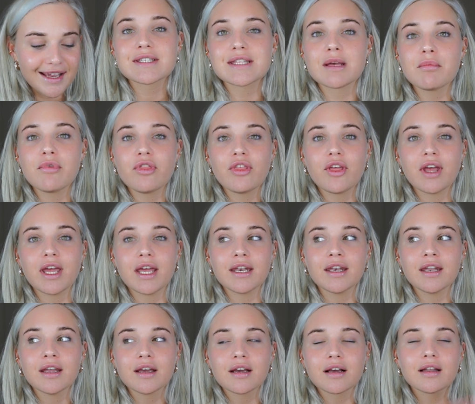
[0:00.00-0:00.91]

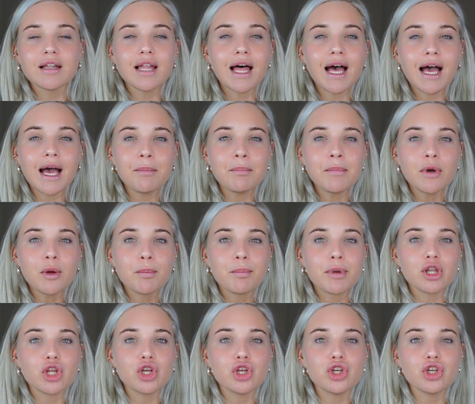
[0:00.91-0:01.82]
Something glam,
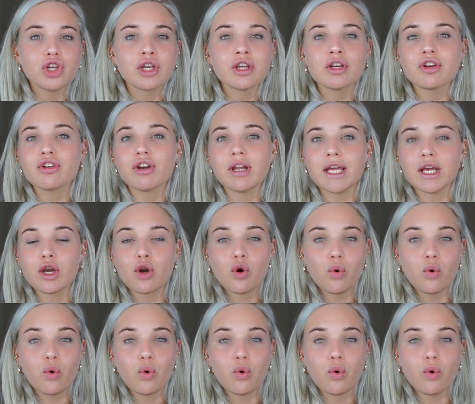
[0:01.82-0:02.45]
but that you can create